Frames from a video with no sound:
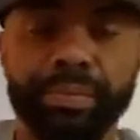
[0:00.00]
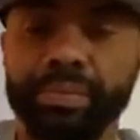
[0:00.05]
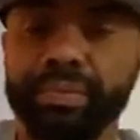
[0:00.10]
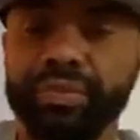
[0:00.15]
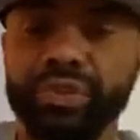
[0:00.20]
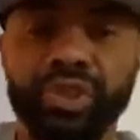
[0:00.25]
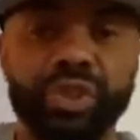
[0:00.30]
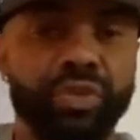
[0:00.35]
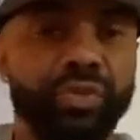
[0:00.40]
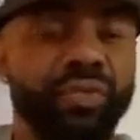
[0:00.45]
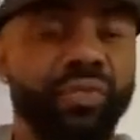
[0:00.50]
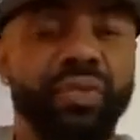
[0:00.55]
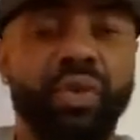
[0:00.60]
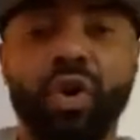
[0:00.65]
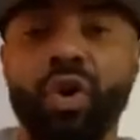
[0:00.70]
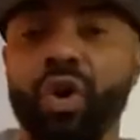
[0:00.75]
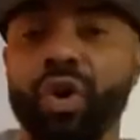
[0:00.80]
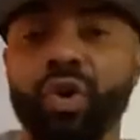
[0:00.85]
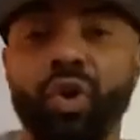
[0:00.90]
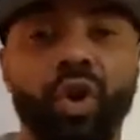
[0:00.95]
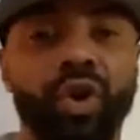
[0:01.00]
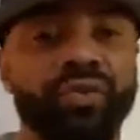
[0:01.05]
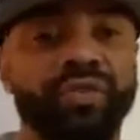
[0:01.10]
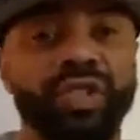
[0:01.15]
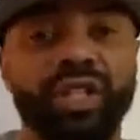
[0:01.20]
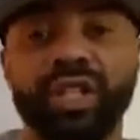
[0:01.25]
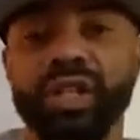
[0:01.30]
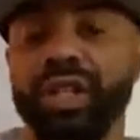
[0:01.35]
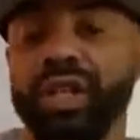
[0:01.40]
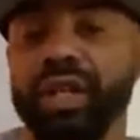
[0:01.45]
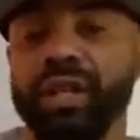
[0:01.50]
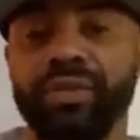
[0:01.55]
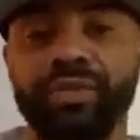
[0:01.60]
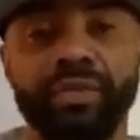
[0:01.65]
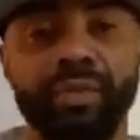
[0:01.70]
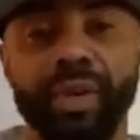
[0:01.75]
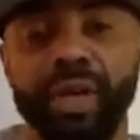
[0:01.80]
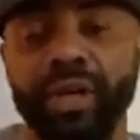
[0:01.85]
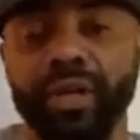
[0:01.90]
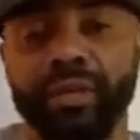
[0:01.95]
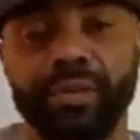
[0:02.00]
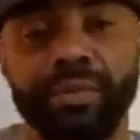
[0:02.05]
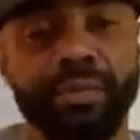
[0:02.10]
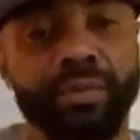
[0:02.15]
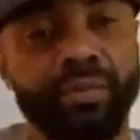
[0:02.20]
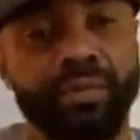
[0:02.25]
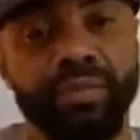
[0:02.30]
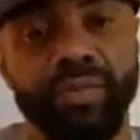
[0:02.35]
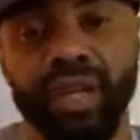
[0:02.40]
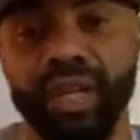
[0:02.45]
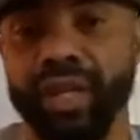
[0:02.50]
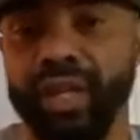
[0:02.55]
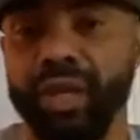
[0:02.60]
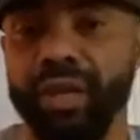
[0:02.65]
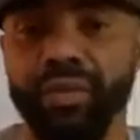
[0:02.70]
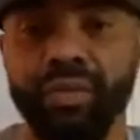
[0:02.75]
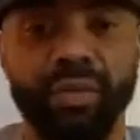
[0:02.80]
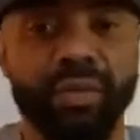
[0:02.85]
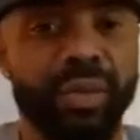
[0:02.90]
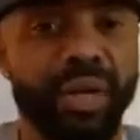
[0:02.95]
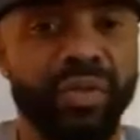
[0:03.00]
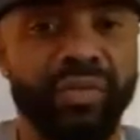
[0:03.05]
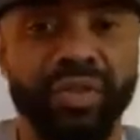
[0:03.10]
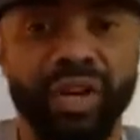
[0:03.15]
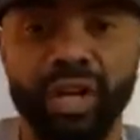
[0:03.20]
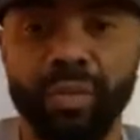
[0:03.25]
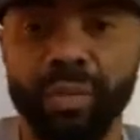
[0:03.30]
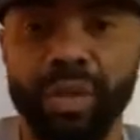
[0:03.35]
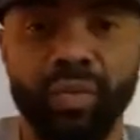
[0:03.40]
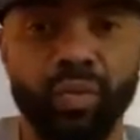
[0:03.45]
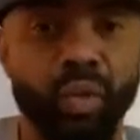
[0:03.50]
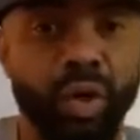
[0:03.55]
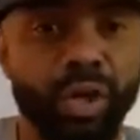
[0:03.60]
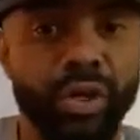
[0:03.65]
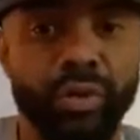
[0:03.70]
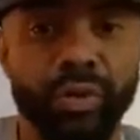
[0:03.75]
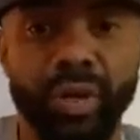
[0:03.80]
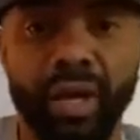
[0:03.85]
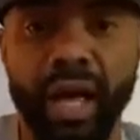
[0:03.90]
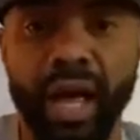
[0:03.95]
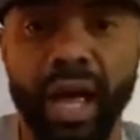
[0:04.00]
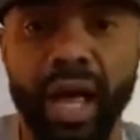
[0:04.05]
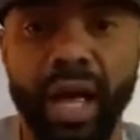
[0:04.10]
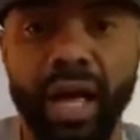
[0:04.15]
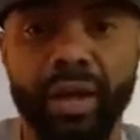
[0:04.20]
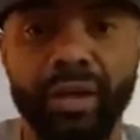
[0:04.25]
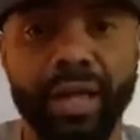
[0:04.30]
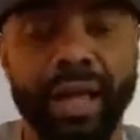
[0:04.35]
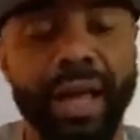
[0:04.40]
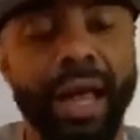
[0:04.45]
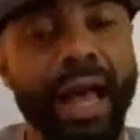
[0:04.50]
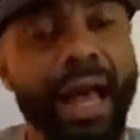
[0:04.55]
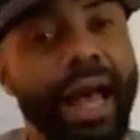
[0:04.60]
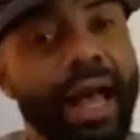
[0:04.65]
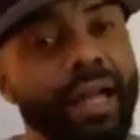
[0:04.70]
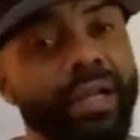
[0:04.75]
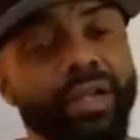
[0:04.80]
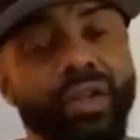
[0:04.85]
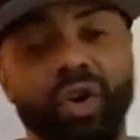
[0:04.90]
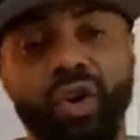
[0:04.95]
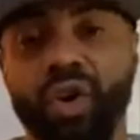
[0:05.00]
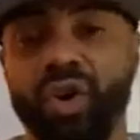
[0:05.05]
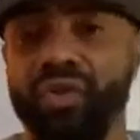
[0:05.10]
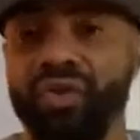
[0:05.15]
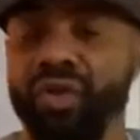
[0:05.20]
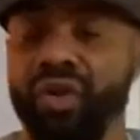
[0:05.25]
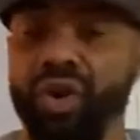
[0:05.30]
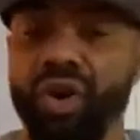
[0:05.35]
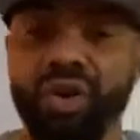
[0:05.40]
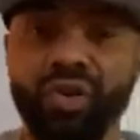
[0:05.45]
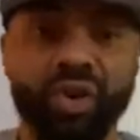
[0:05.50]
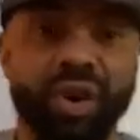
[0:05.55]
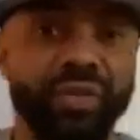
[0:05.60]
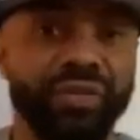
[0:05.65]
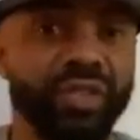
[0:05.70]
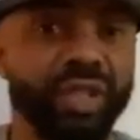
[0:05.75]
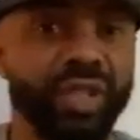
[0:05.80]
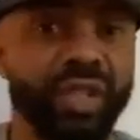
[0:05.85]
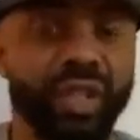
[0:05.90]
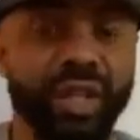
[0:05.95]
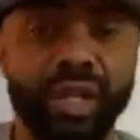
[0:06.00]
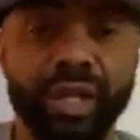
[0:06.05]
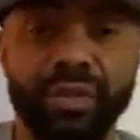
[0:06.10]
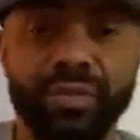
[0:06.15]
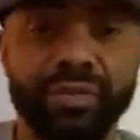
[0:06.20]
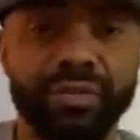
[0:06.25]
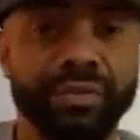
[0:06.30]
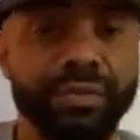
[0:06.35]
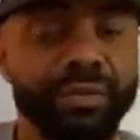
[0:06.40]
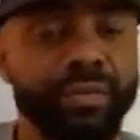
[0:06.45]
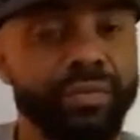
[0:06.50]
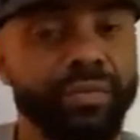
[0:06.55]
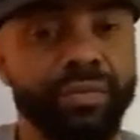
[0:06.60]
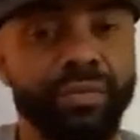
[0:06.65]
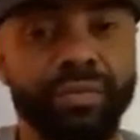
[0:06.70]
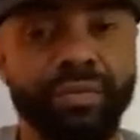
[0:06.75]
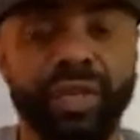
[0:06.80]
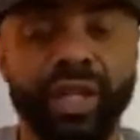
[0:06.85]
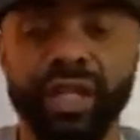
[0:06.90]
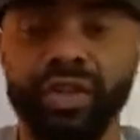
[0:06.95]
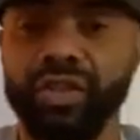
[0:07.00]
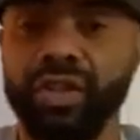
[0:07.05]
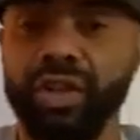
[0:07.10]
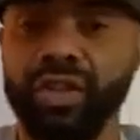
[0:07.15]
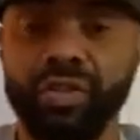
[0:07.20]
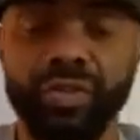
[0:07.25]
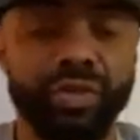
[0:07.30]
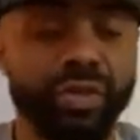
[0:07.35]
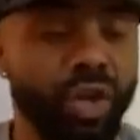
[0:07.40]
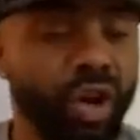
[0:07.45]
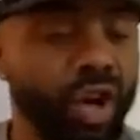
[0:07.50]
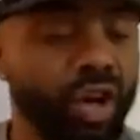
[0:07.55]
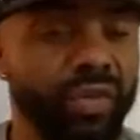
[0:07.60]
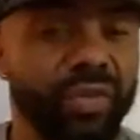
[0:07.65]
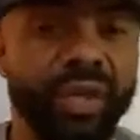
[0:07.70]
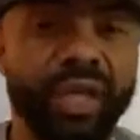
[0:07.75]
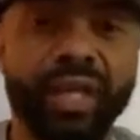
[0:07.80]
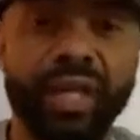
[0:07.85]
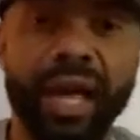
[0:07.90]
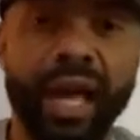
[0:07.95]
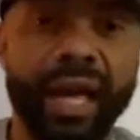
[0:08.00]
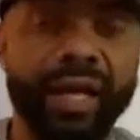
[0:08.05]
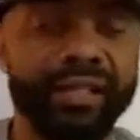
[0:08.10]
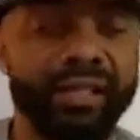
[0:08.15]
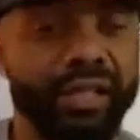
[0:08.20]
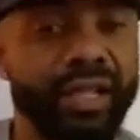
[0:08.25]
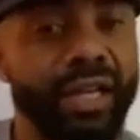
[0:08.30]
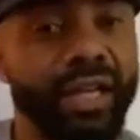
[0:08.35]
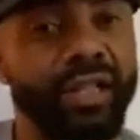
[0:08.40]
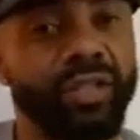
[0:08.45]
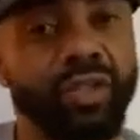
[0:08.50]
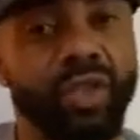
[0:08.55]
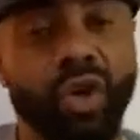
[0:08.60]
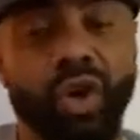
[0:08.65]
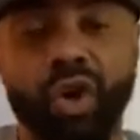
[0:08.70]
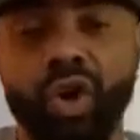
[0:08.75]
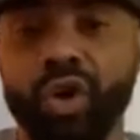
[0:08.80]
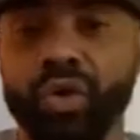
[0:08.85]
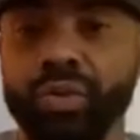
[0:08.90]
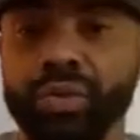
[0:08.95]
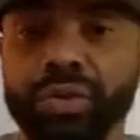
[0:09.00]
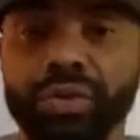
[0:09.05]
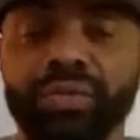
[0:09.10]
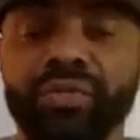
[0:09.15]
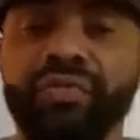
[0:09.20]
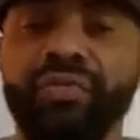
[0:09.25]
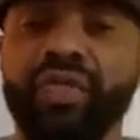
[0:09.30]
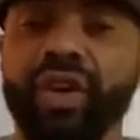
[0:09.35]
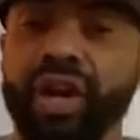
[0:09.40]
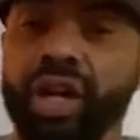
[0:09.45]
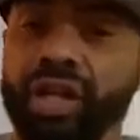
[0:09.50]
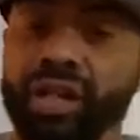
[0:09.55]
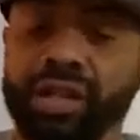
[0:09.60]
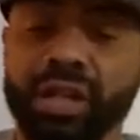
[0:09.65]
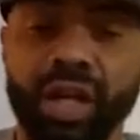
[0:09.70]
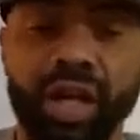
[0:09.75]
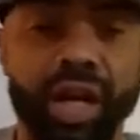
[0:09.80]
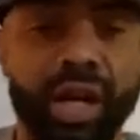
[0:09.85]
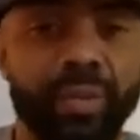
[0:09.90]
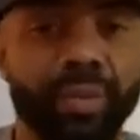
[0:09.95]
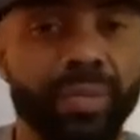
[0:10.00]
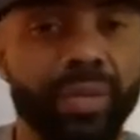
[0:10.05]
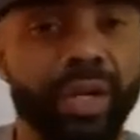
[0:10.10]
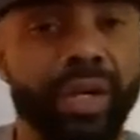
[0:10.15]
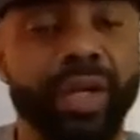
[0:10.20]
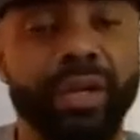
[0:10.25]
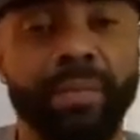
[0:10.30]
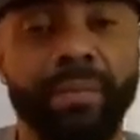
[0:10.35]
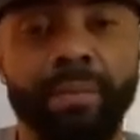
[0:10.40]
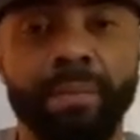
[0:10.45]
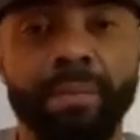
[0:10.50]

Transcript: just fall off the cliff, man. And then the motherfucker be wondering how. Like, how dog fall off the cliff? Until you start realizing, like, dog was fucked up, man.